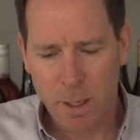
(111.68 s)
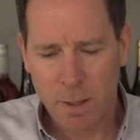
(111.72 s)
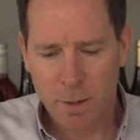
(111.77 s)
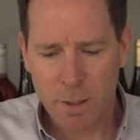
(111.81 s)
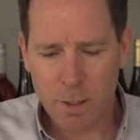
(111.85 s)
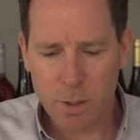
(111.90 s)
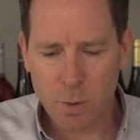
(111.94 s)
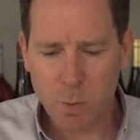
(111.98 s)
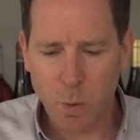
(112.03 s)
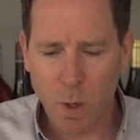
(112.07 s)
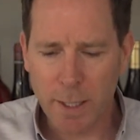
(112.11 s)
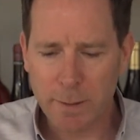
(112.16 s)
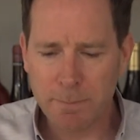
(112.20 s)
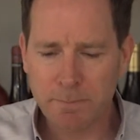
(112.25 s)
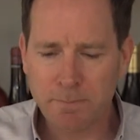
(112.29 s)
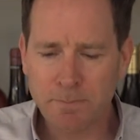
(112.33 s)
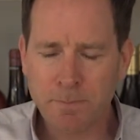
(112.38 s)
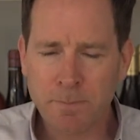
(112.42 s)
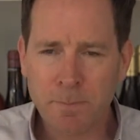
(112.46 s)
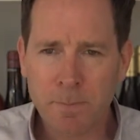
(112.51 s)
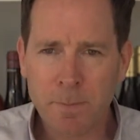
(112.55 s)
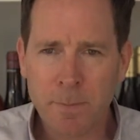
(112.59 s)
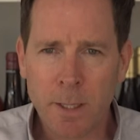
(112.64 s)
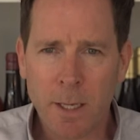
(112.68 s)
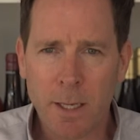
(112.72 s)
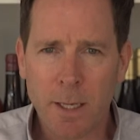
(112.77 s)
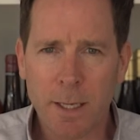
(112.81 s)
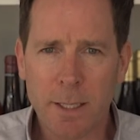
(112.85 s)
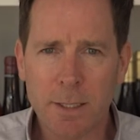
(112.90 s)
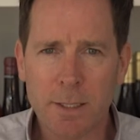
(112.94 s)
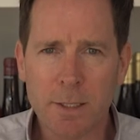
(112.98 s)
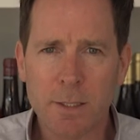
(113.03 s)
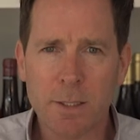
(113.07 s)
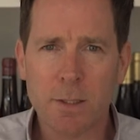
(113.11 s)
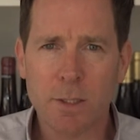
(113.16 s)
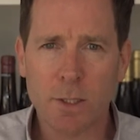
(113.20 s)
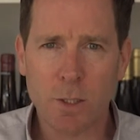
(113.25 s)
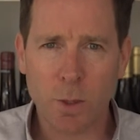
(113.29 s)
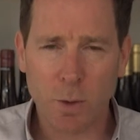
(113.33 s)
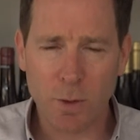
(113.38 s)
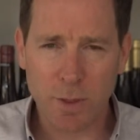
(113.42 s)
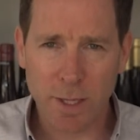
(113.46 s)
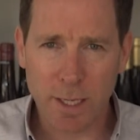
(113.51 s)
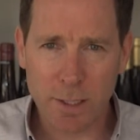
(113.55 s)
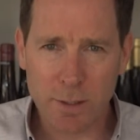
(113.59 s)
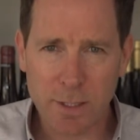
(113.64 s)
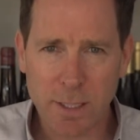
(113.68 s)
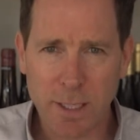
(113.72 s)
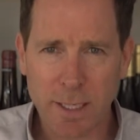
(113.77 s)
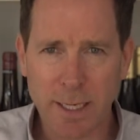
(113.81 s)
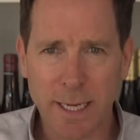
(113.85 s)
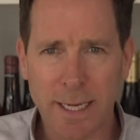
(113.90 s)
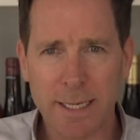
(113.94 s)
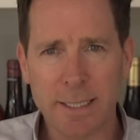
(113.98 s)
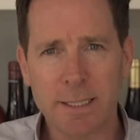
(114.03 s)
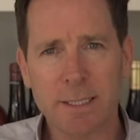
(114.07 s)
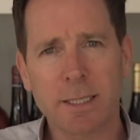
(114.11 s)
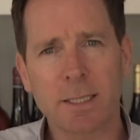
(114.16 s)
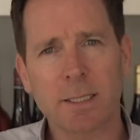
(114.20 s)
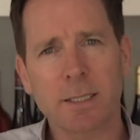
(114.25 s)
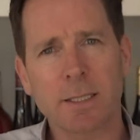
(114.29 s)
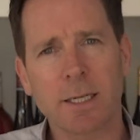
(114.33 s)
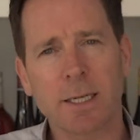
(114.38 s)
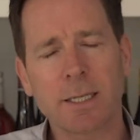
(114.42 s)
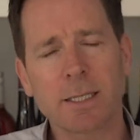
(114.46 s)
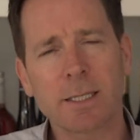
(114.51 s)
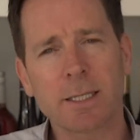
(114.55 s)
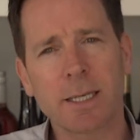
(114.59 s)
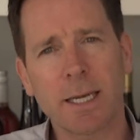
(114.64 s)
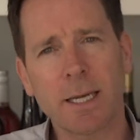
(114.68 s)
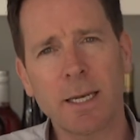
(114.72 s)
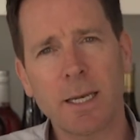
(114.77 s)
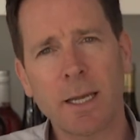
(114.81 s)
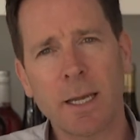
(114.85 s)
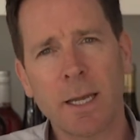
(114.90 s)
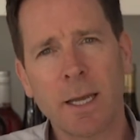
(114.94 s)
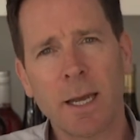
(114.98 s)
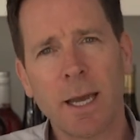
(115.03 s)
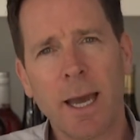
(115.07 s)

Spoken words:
This wine is 2018, as I said.